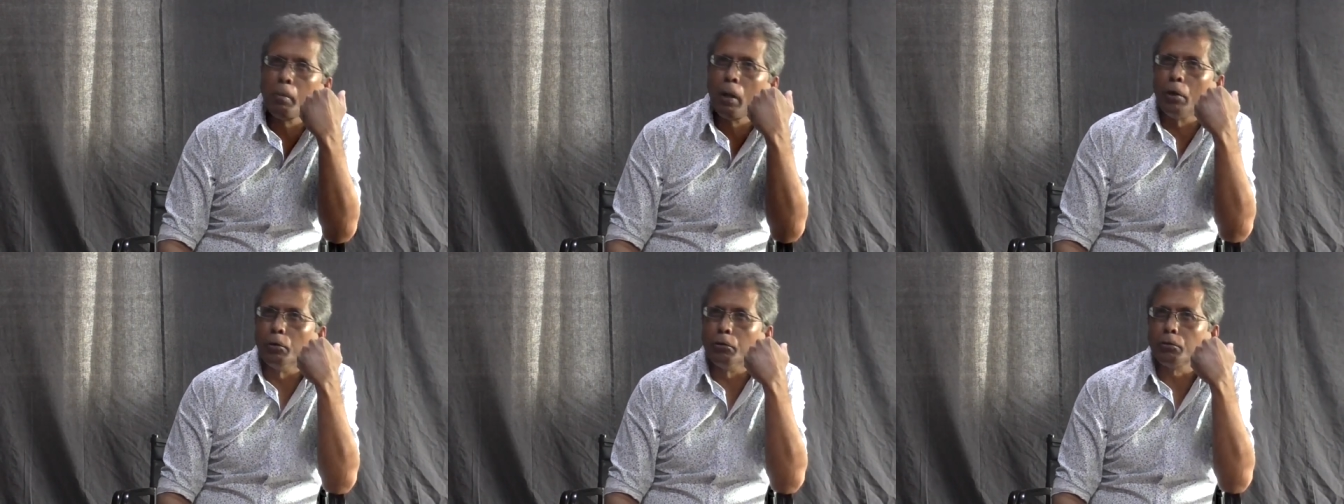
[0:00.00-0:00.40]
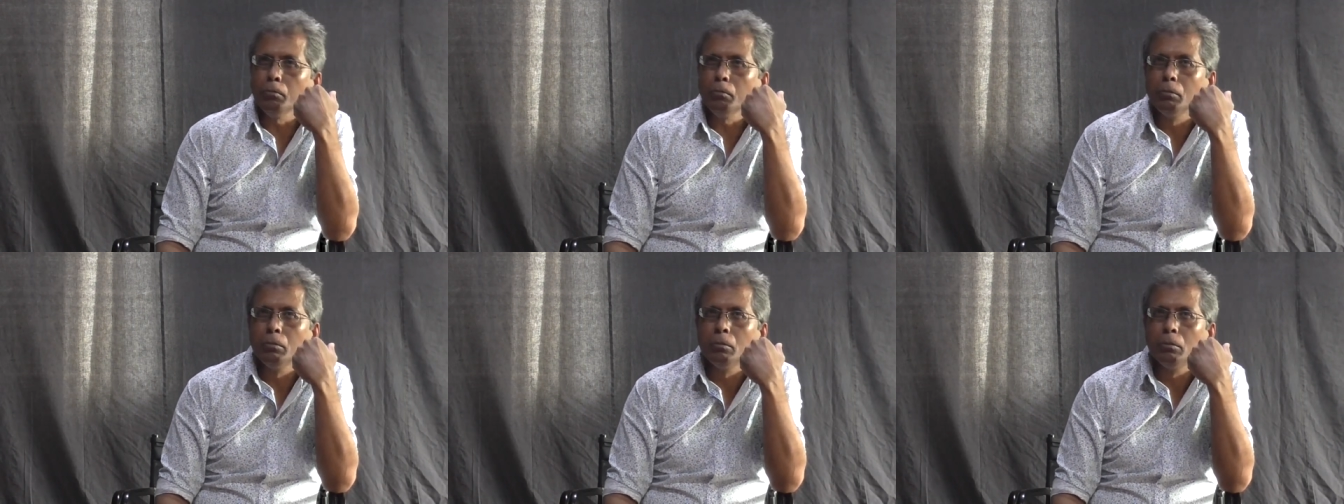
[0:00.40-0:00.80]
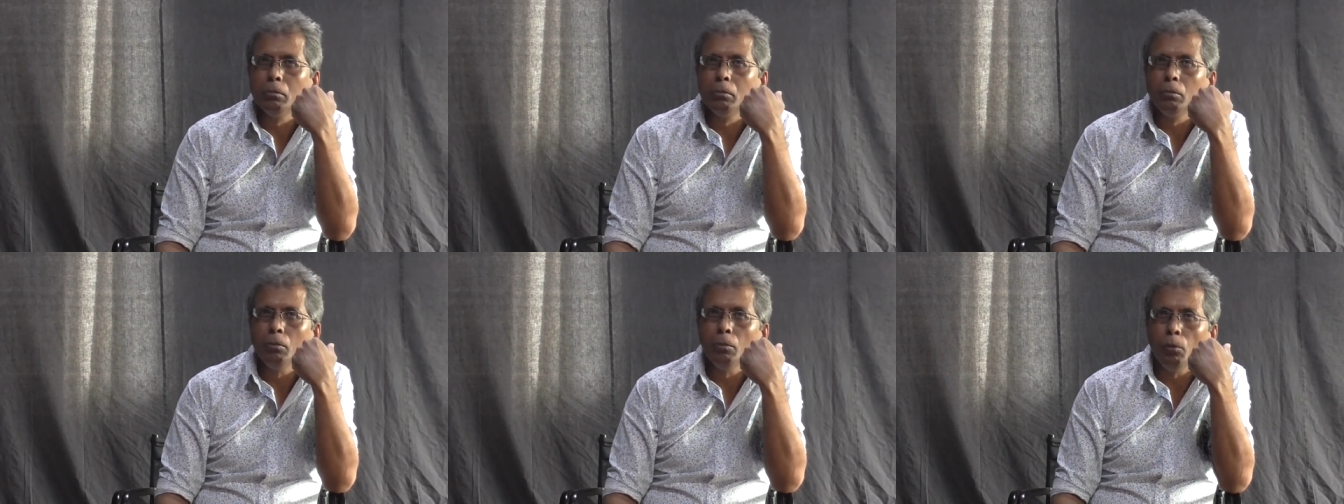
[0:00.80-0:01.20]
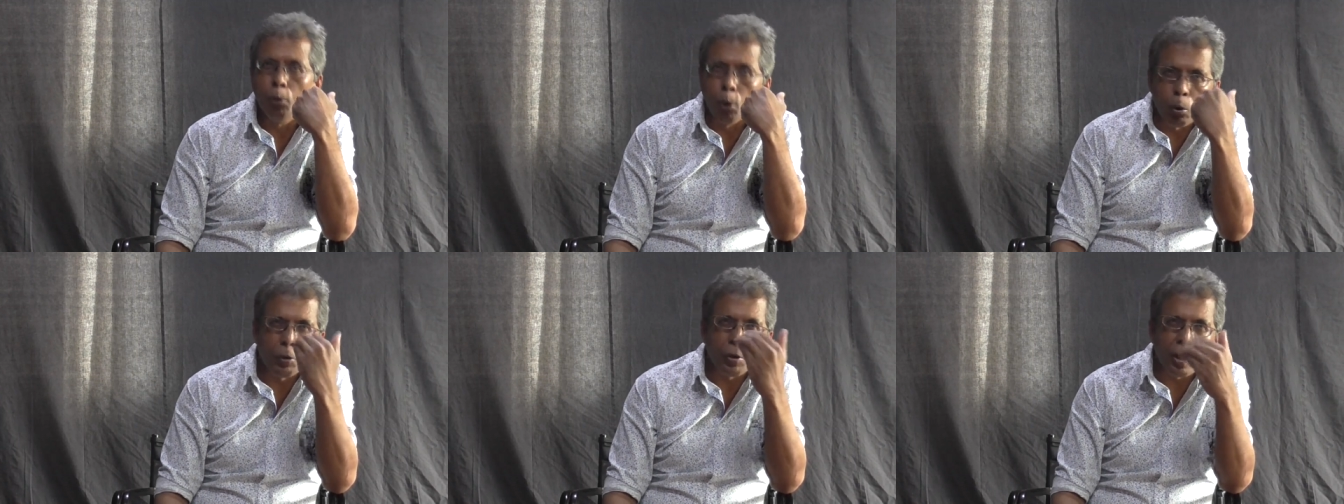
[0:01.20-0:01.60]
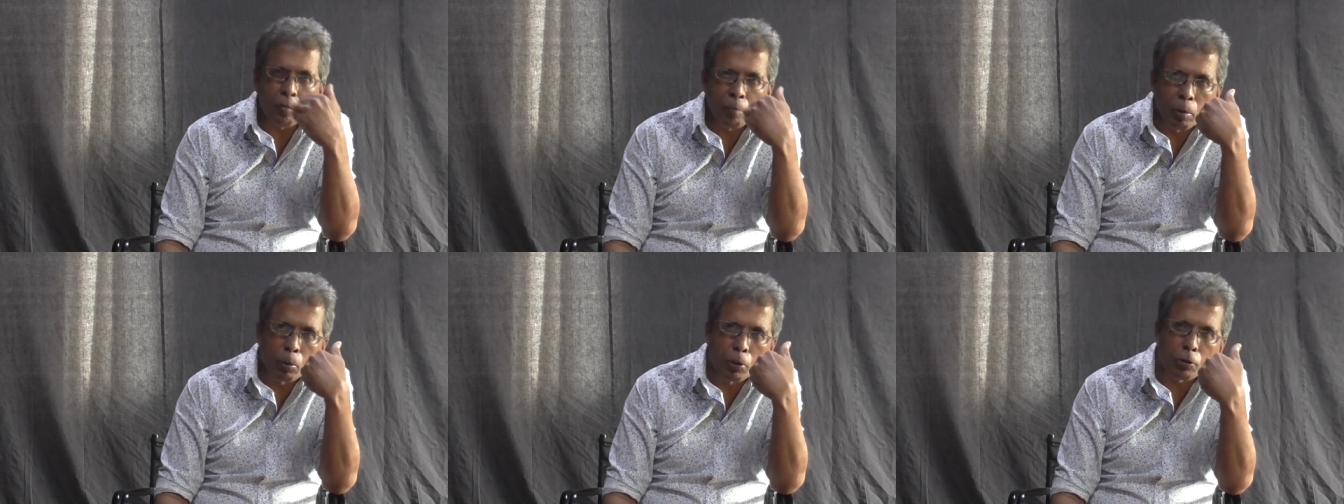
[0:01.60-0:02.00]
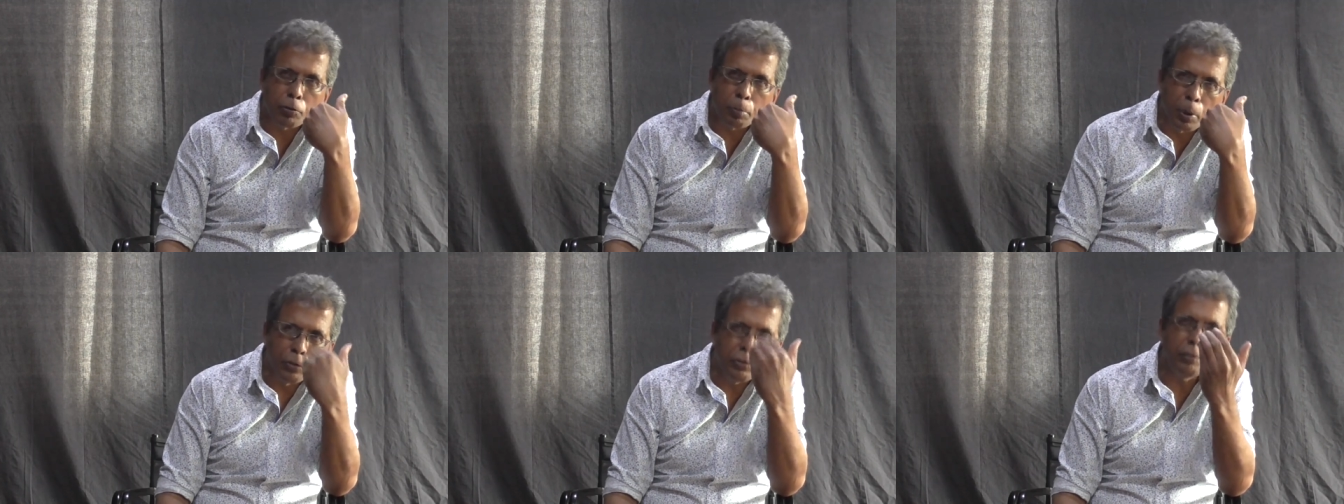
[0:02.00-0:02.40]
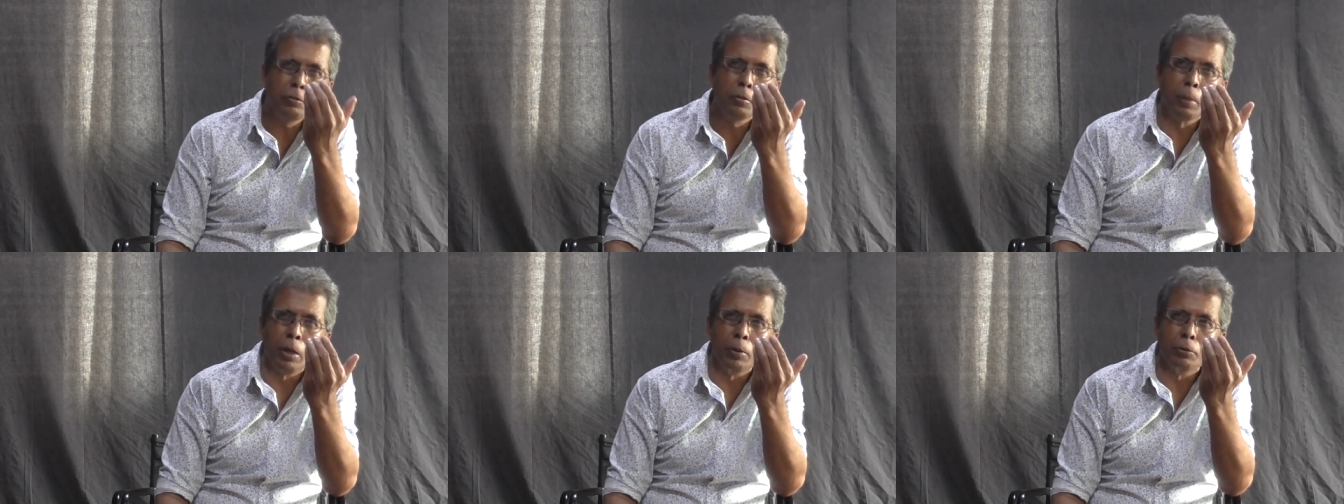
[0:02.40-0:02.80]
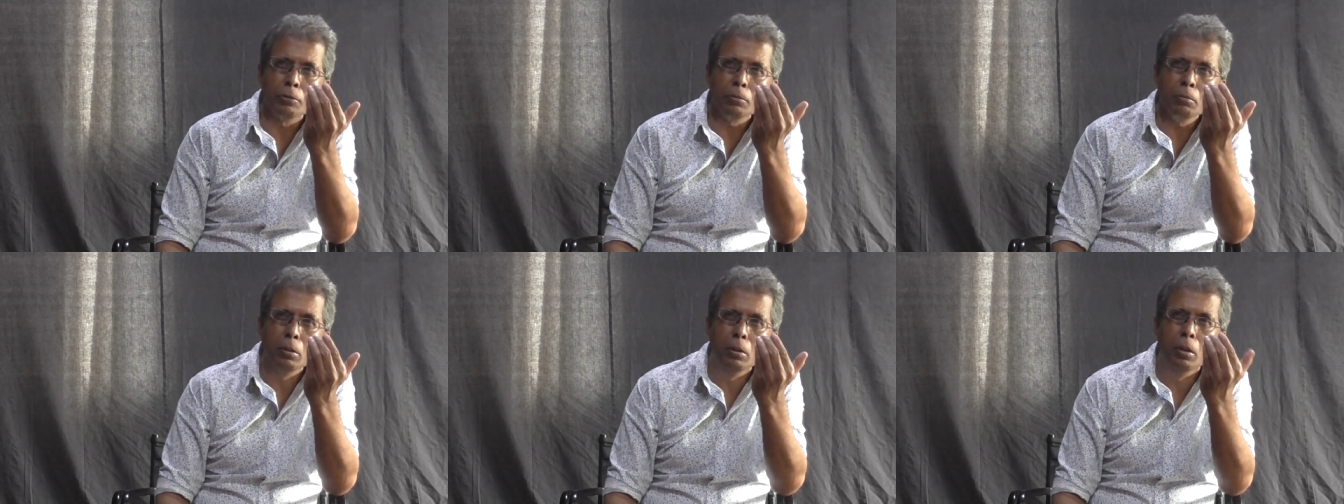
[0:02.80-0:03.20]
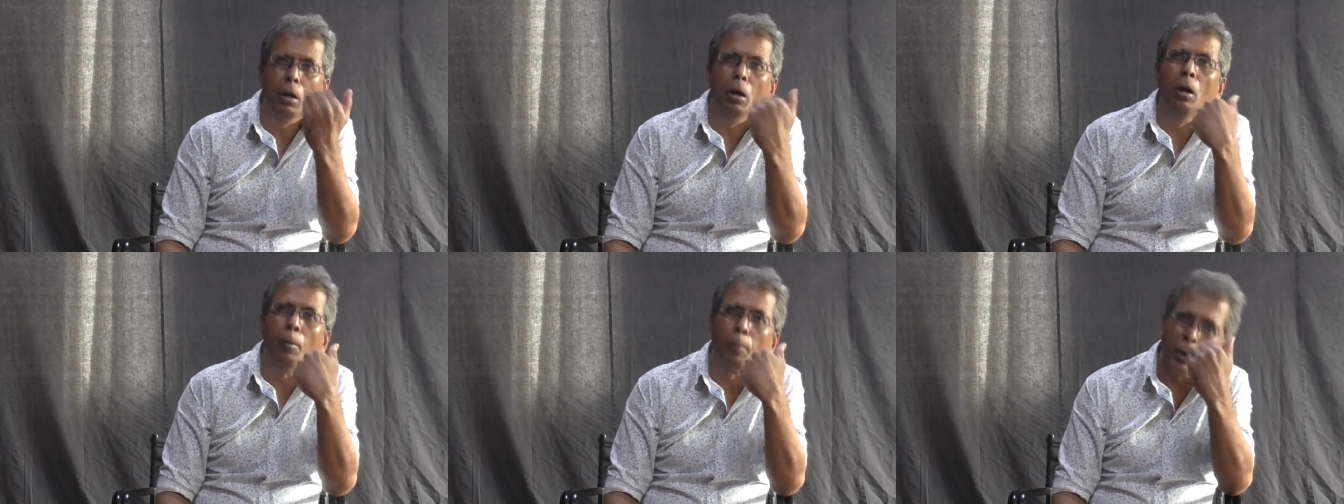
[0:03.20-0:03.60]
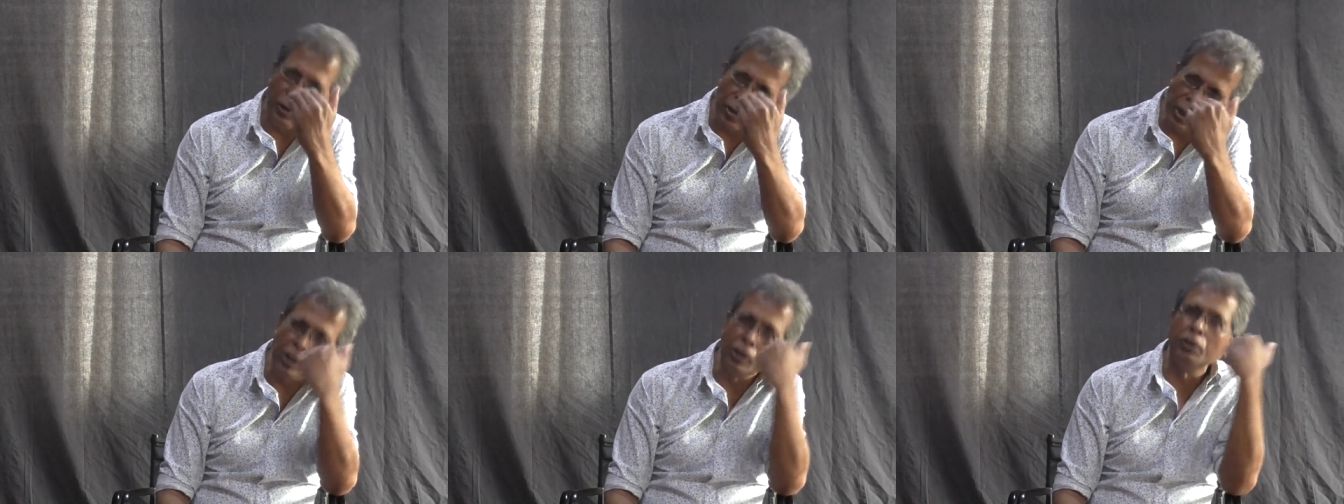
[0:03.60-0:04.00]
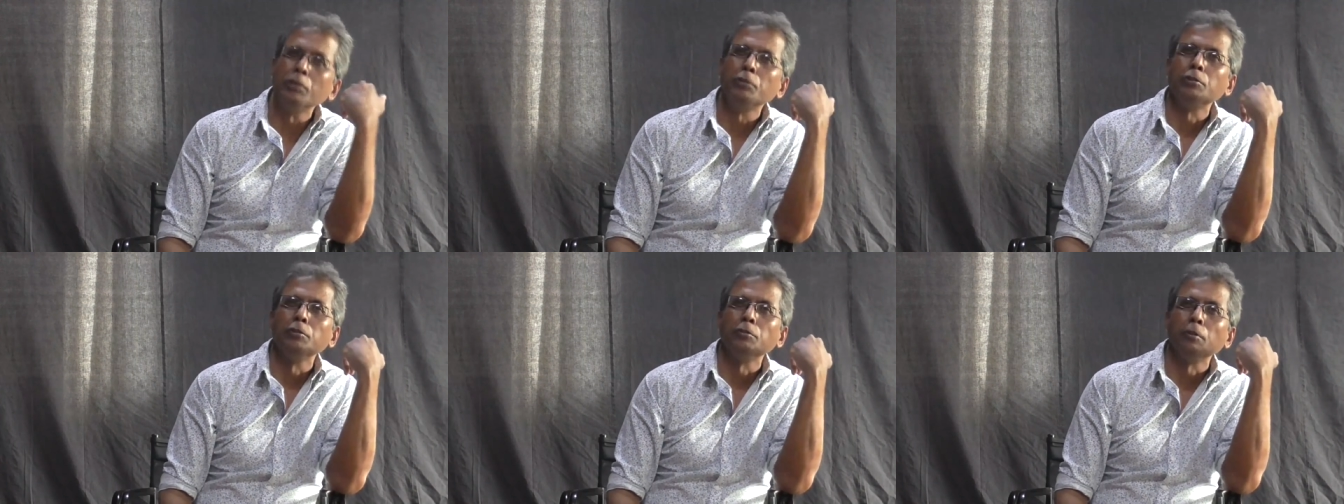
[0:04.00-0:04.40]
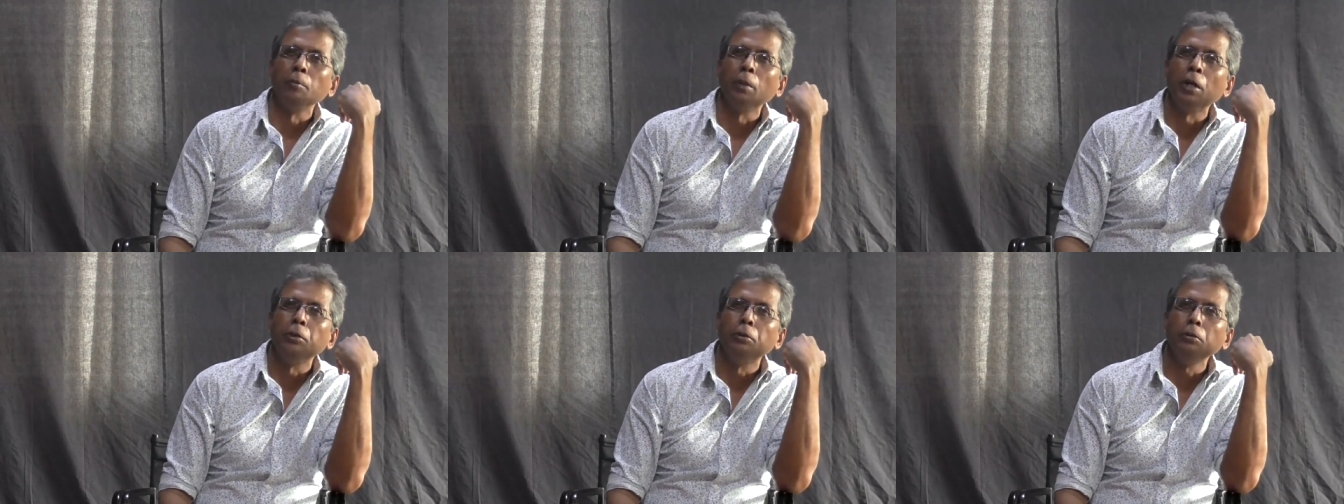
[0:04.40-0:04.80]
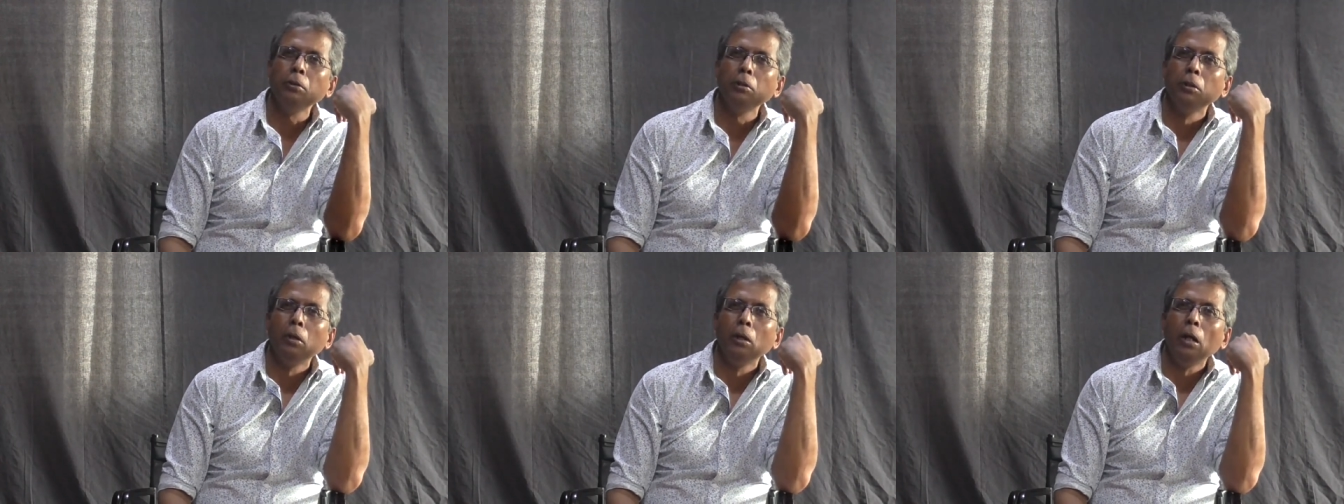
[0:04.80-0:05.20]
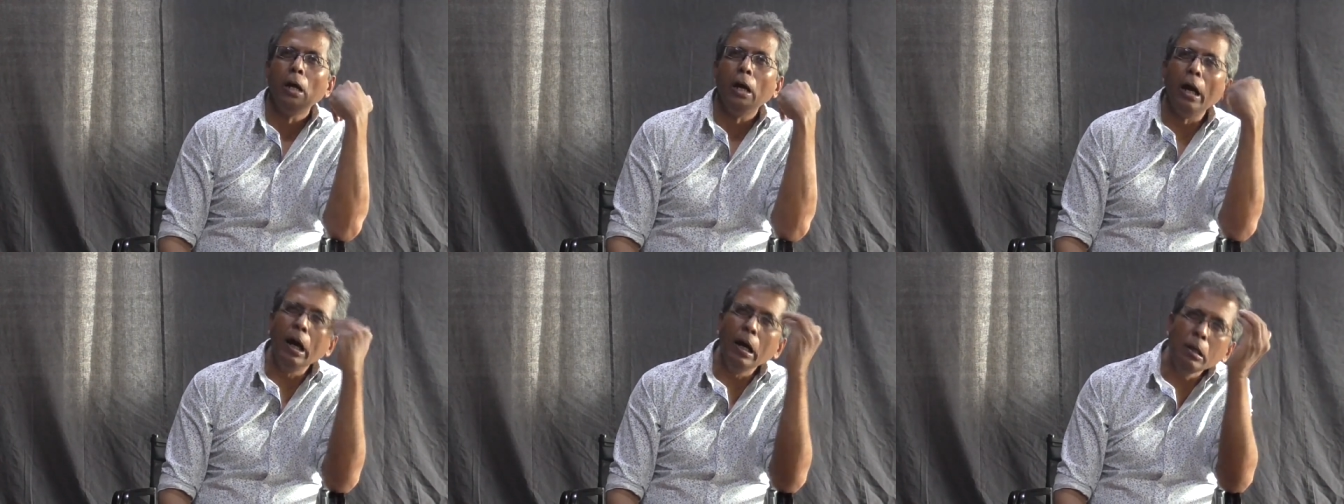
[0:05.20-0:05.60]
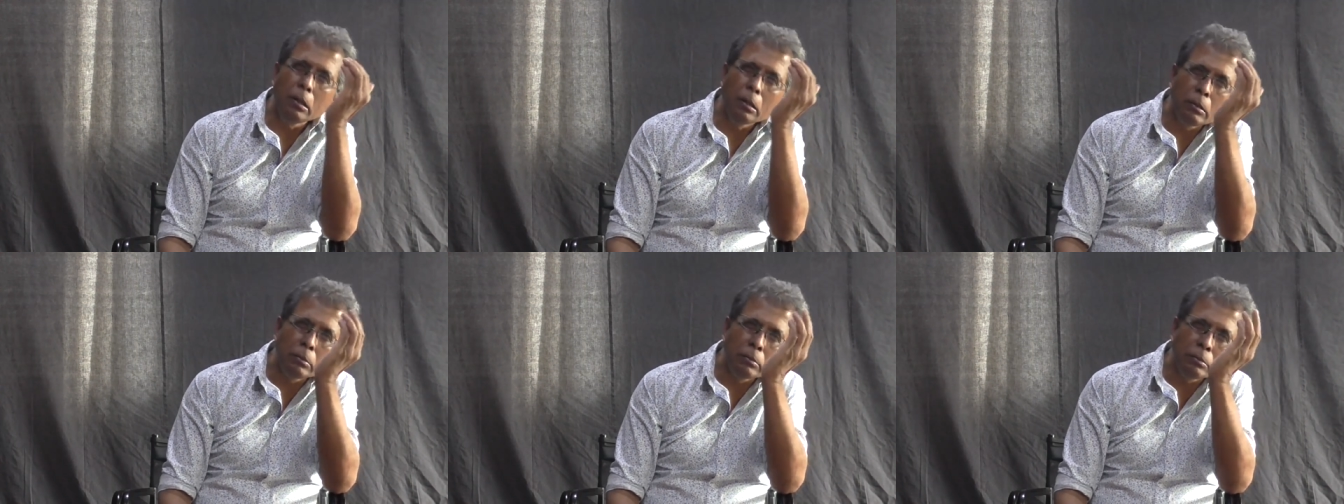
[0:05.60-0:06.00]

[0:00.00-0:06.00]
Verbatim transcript: from Maoism, though they have been more responsive to Maoism, but taken a distance from that too. And